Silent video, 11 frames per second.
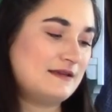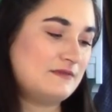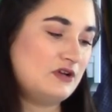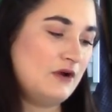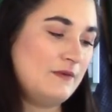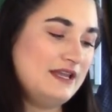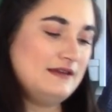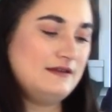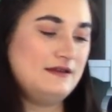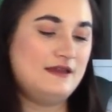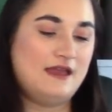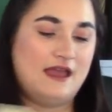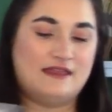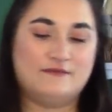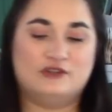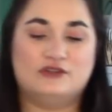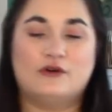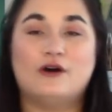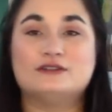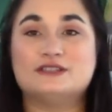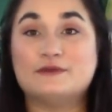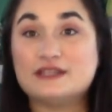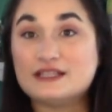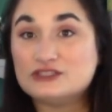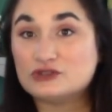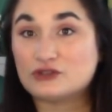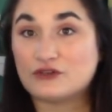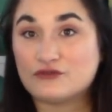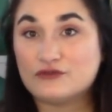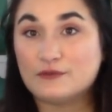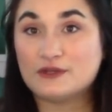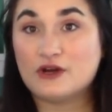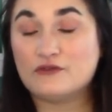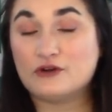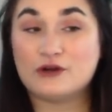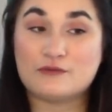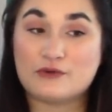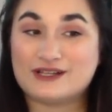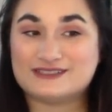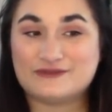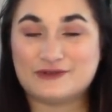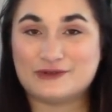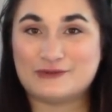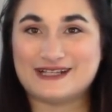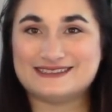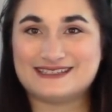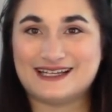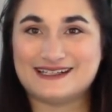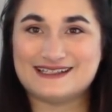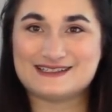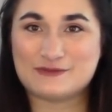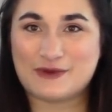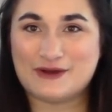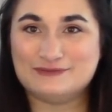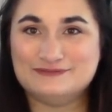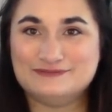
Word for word: I'm going. And then when you're all done with this, you're gonna flip it over and press it from the right side as well.